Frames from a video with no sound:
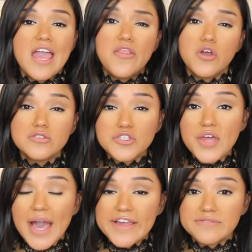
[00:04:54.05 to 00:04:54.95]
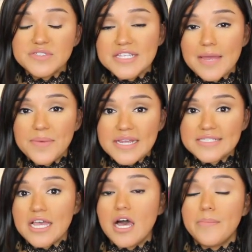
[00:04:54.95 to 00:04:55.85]
And those are the items that I
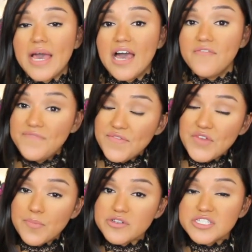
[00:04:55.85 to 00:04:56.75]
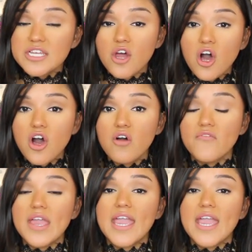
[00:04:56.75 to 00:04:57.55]
picked up at 50% off.